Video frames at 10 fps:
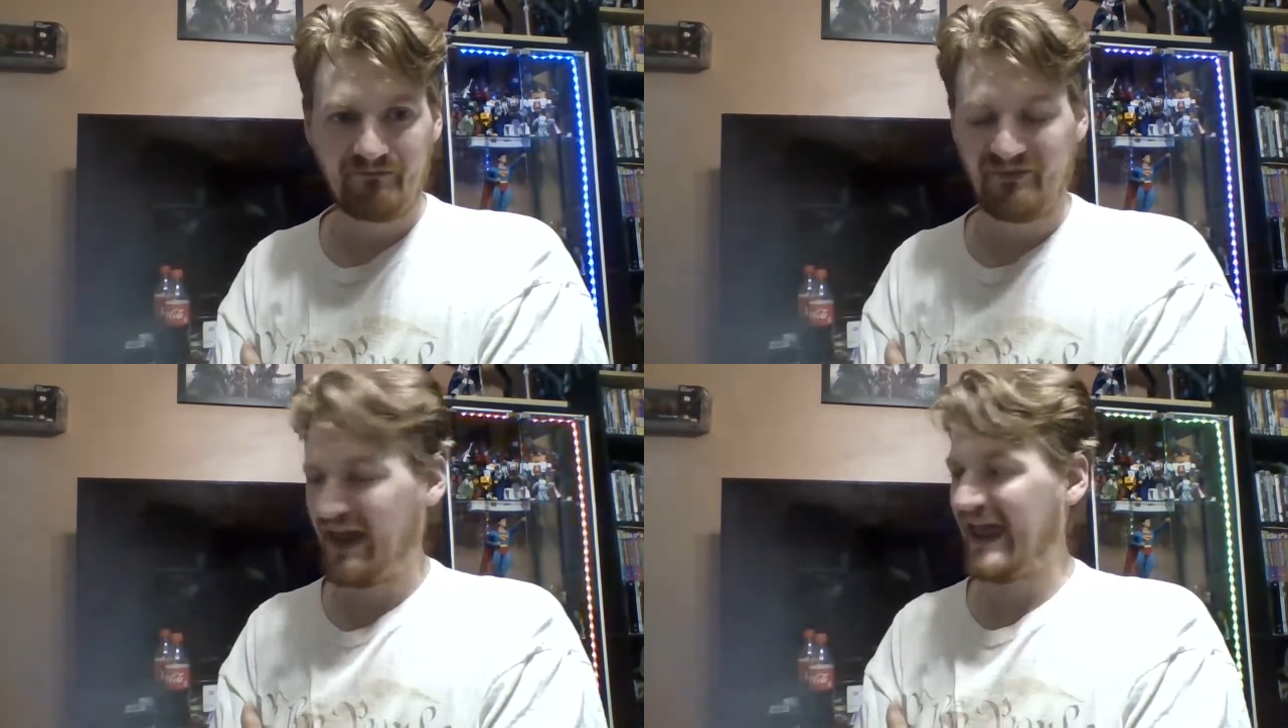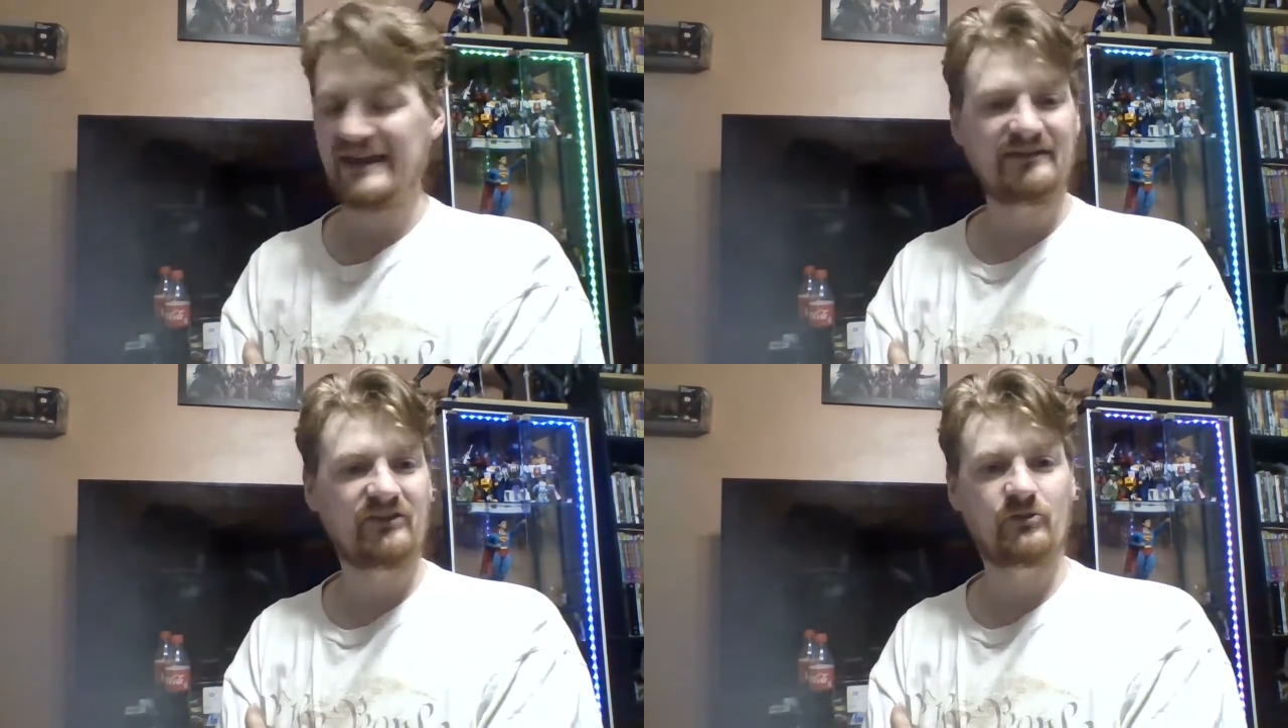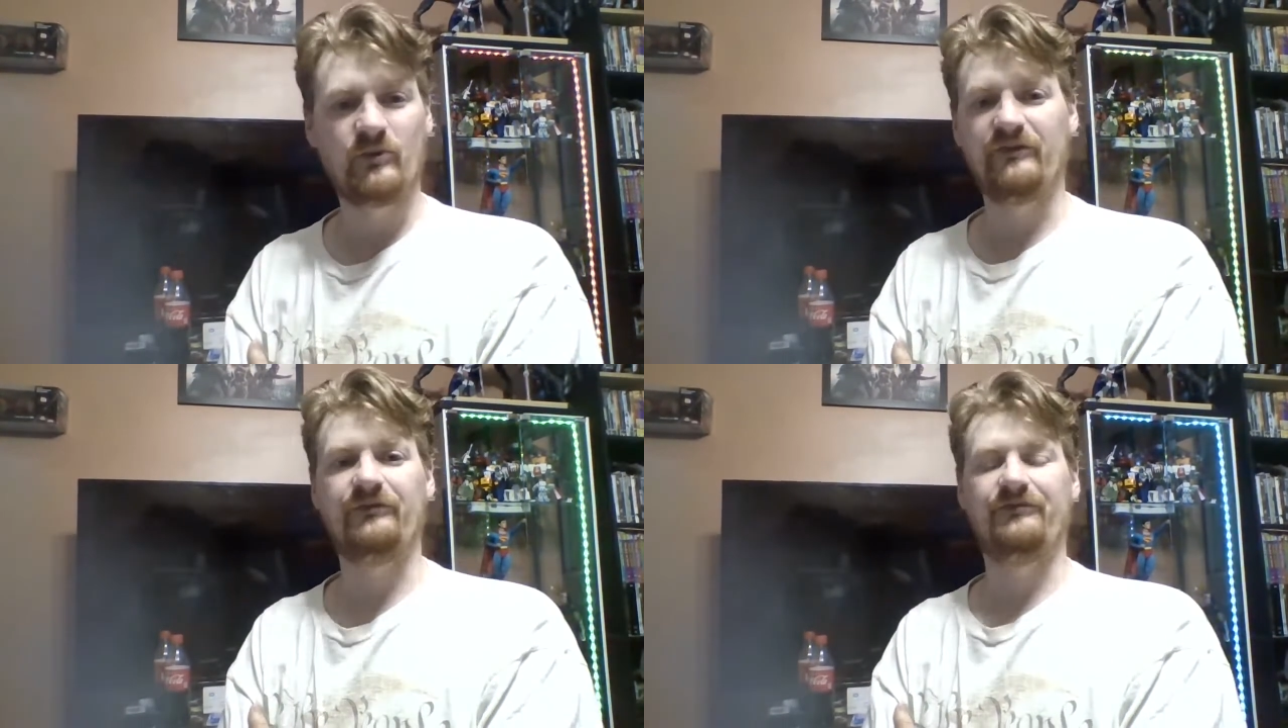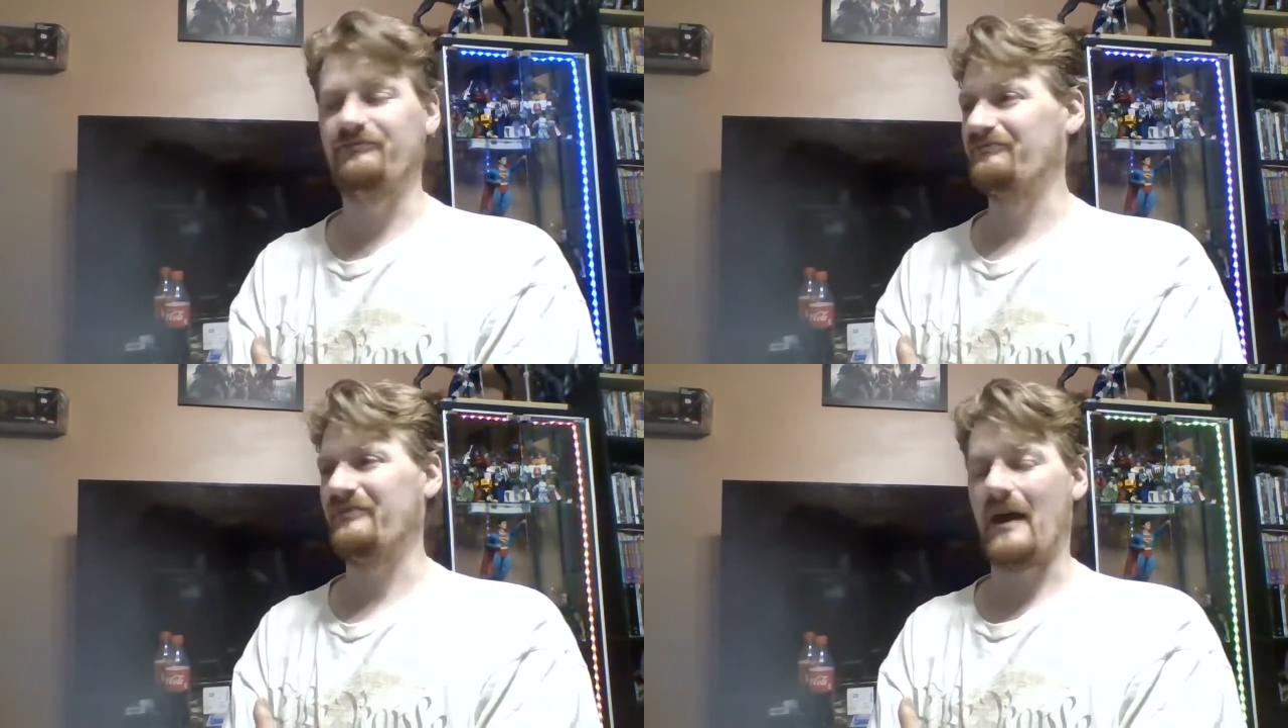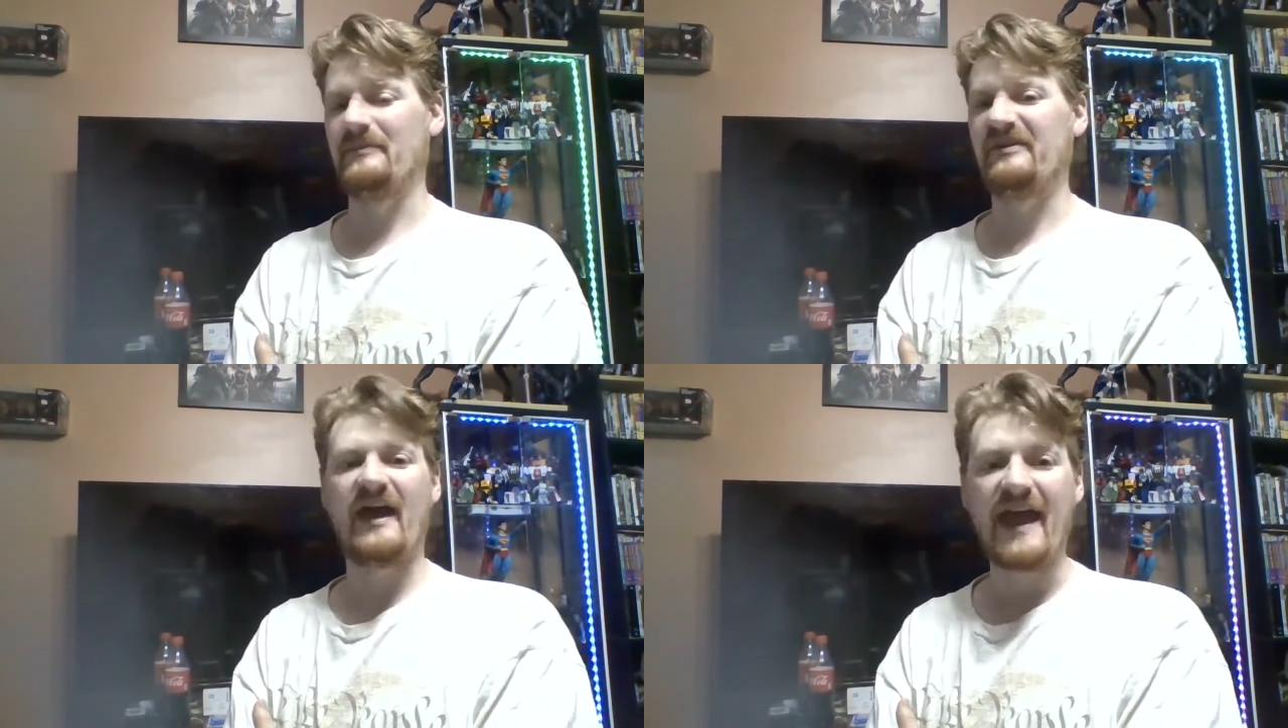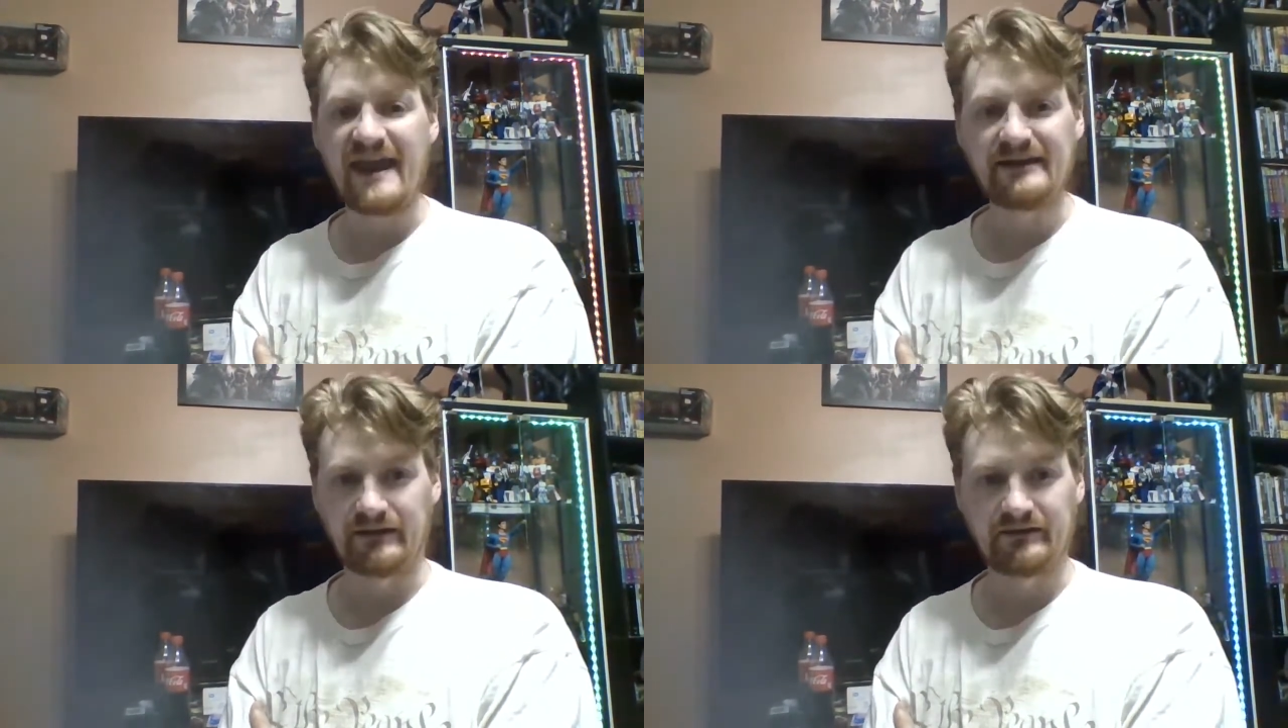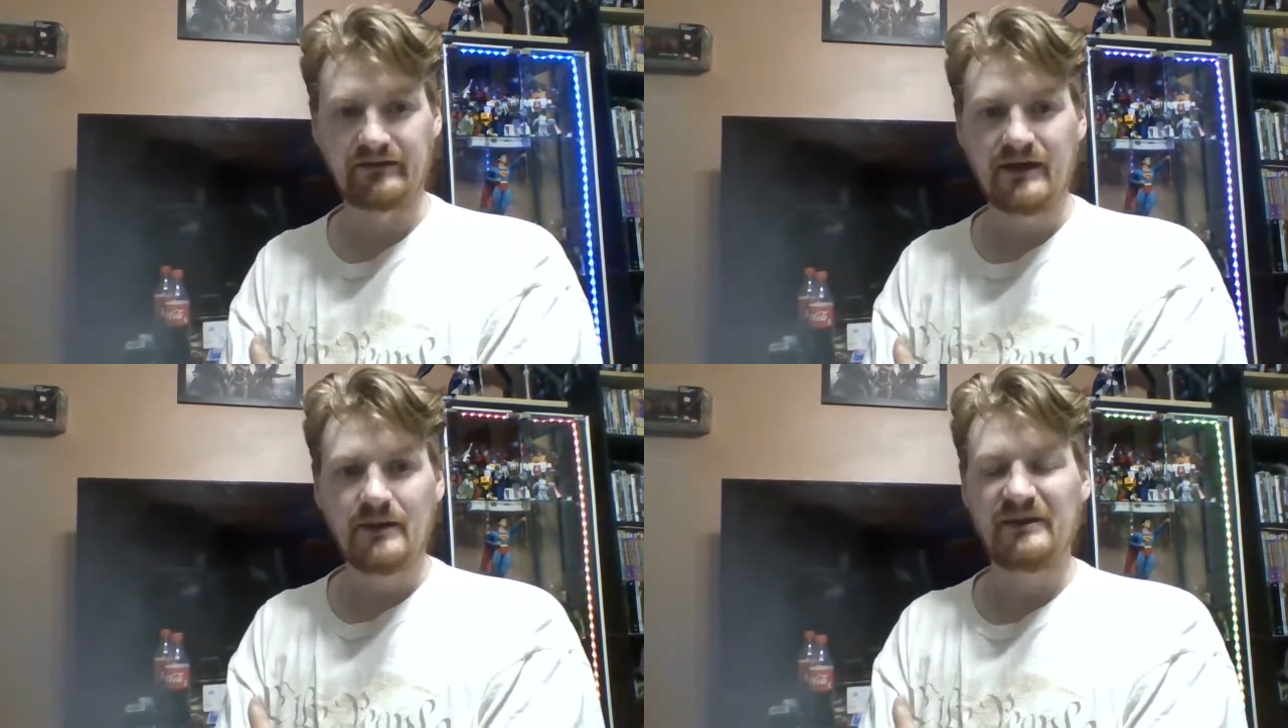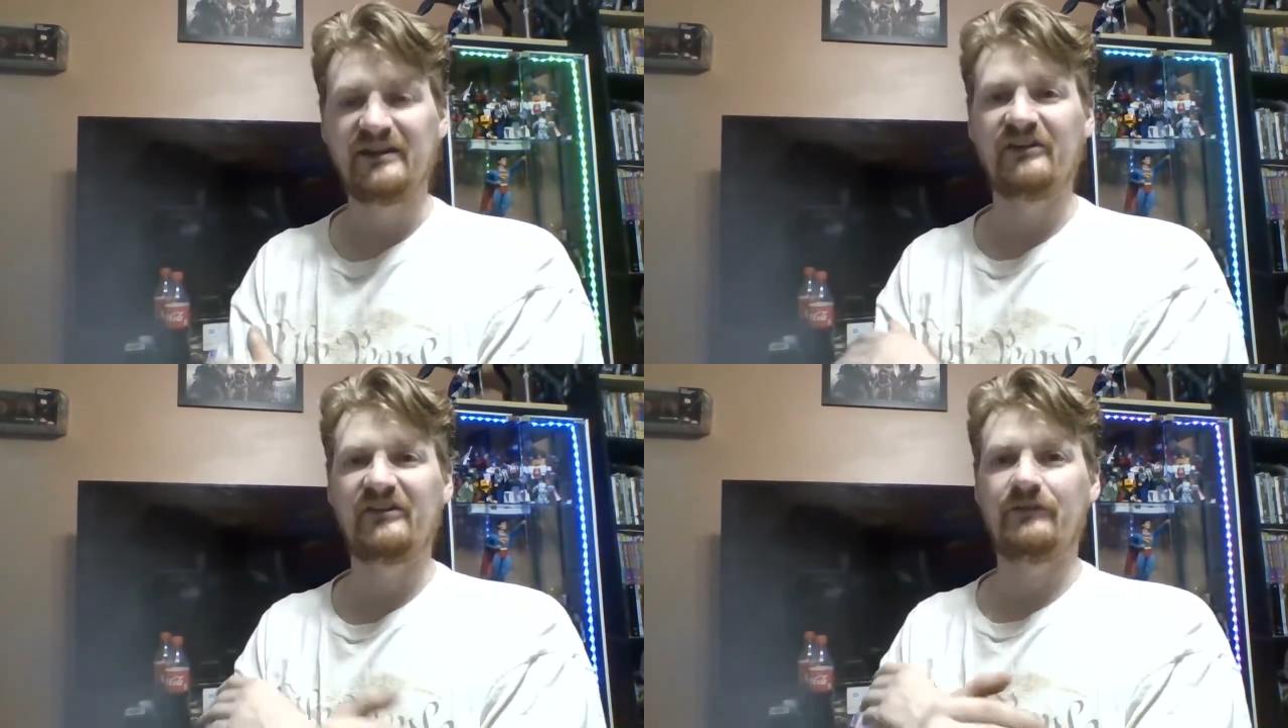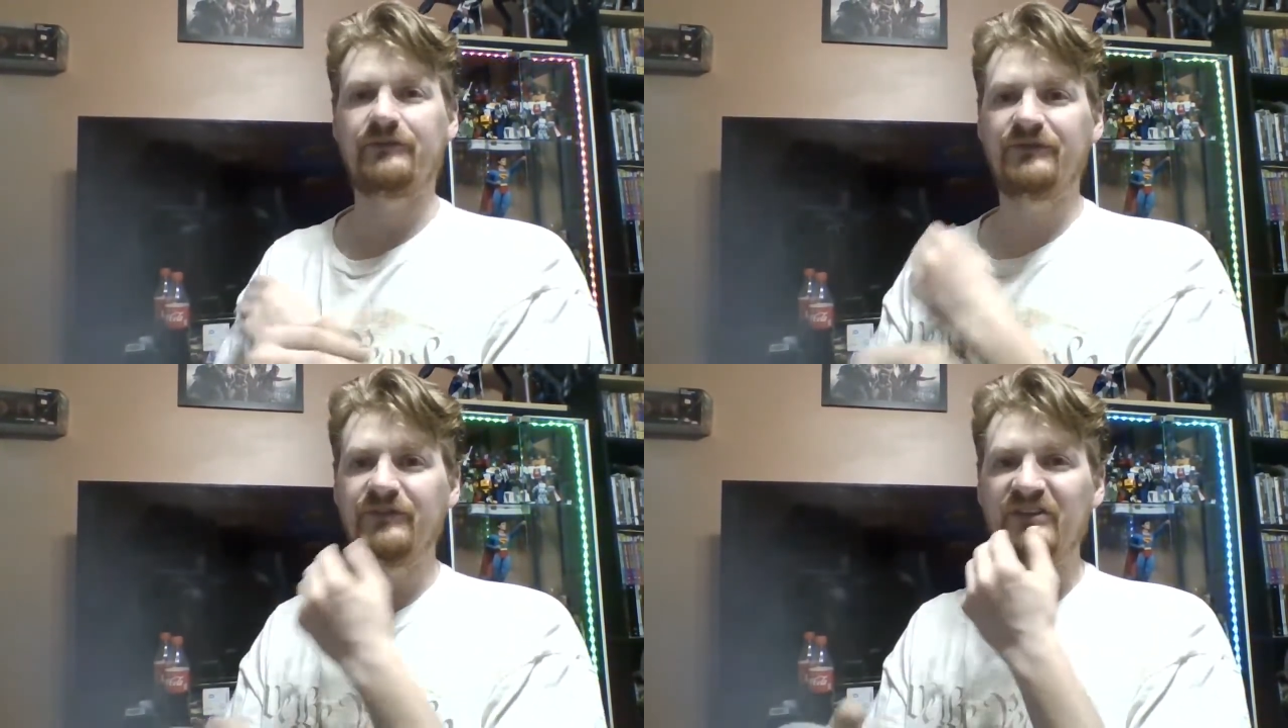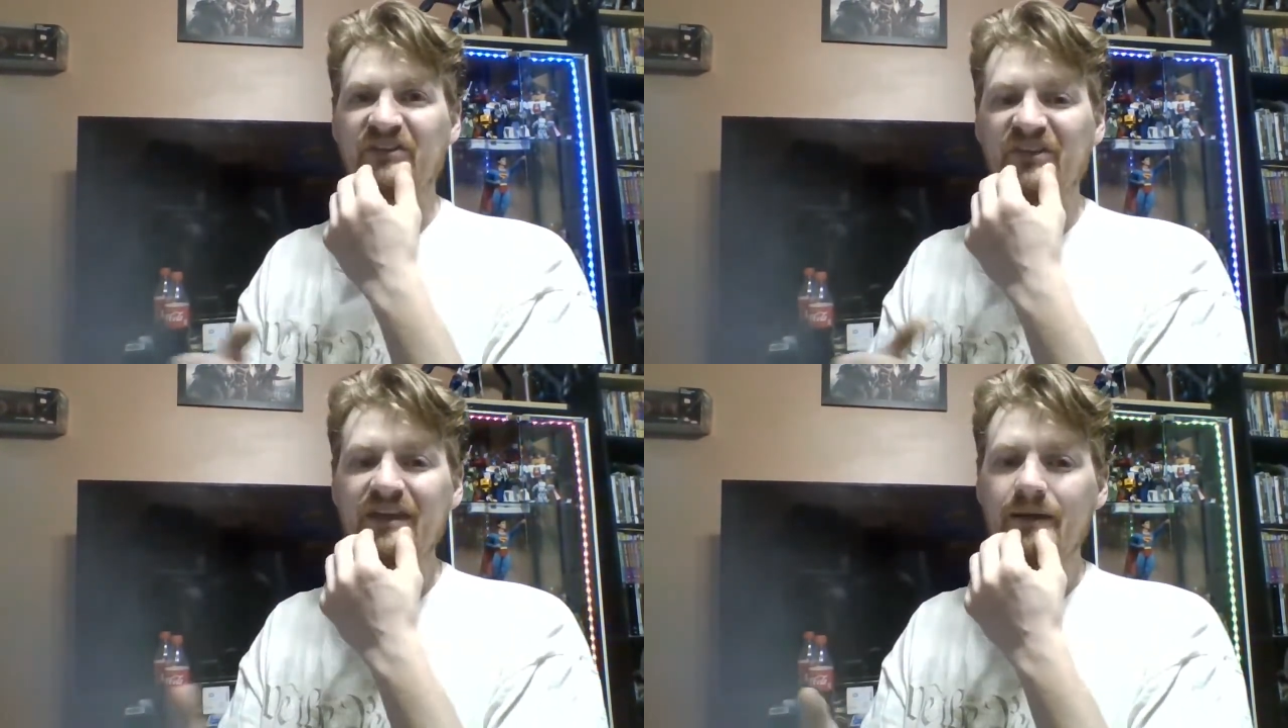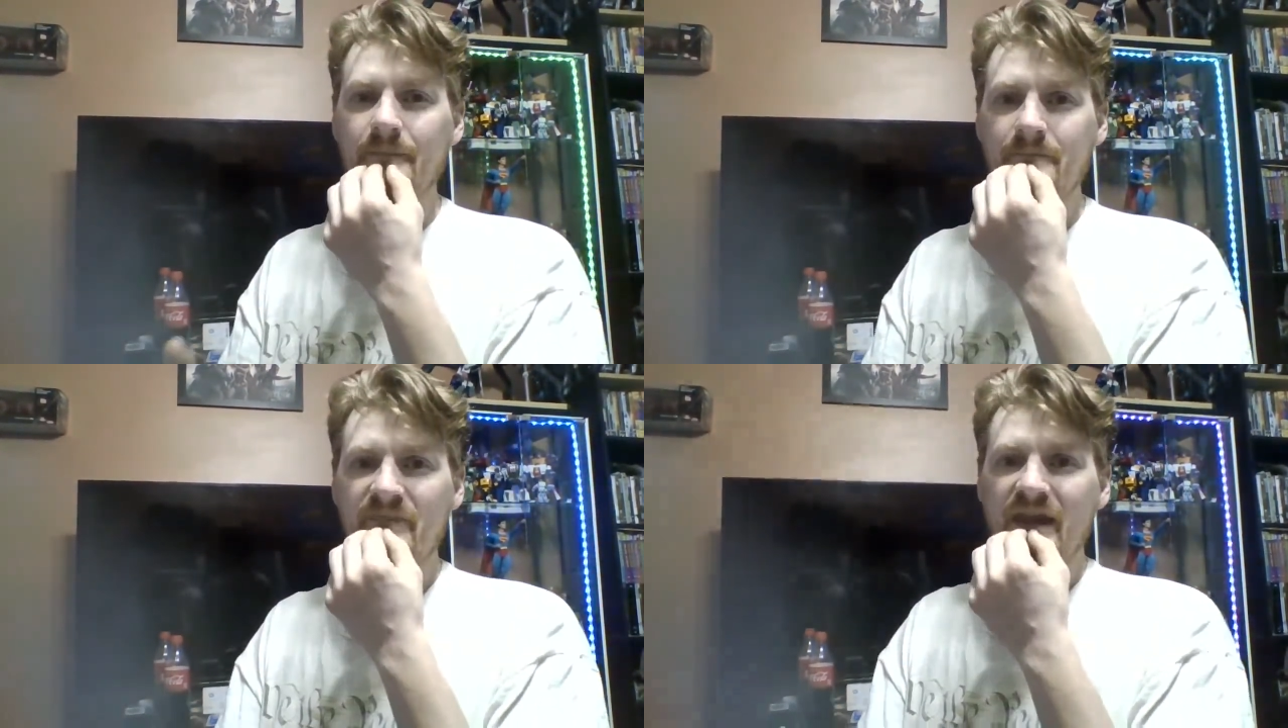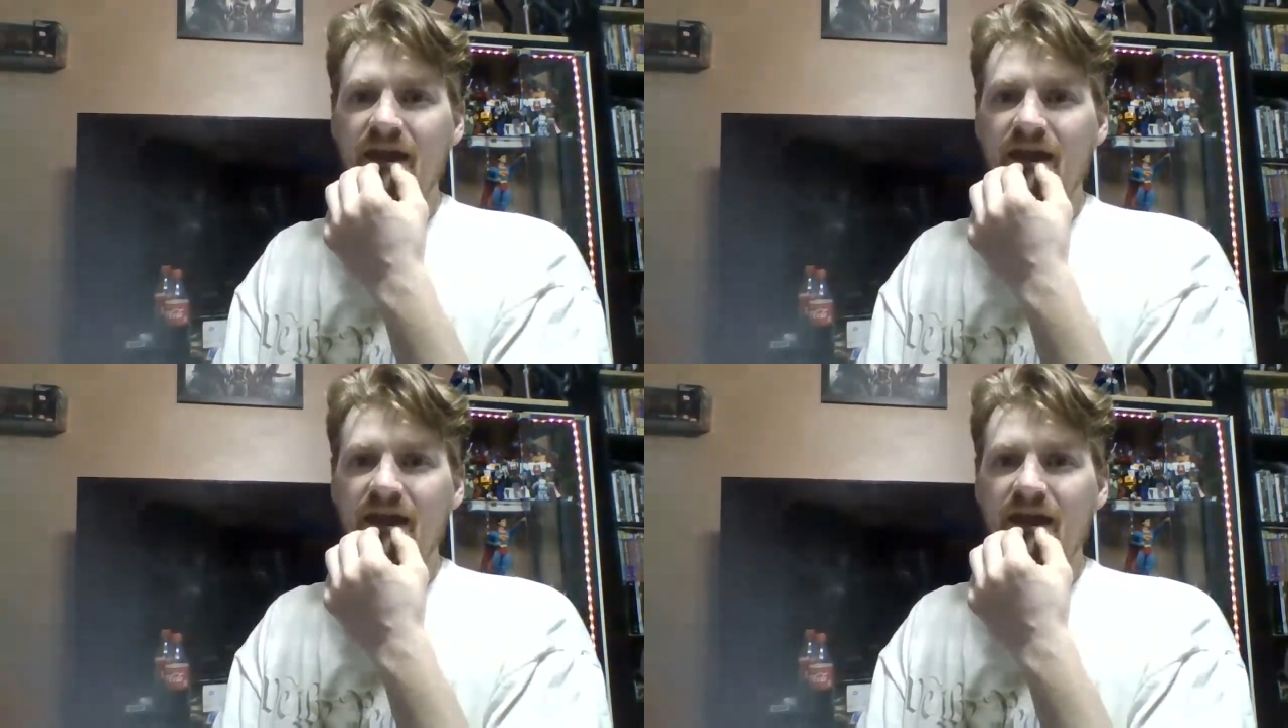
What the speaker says: They hate this they hate it because to them,